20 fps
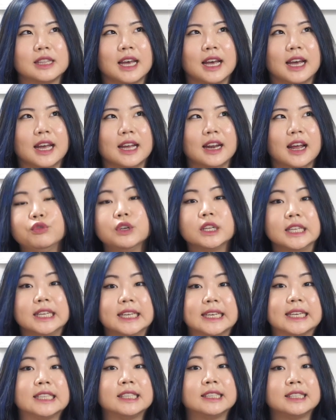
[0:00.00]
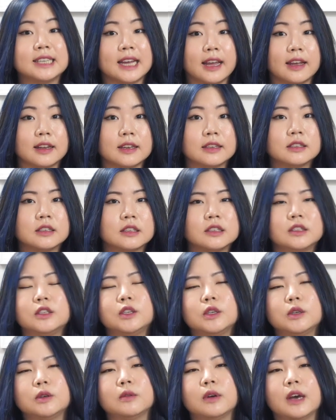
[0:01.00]
that really intend
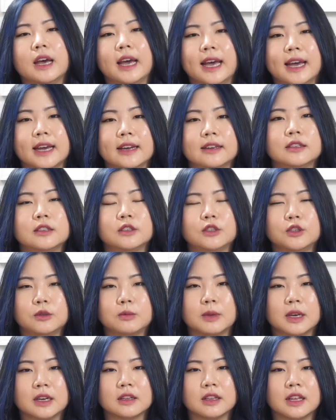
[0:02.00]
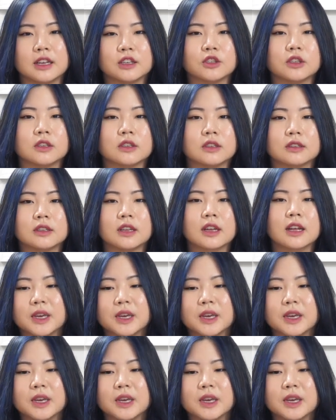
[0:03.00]
to add to my collection.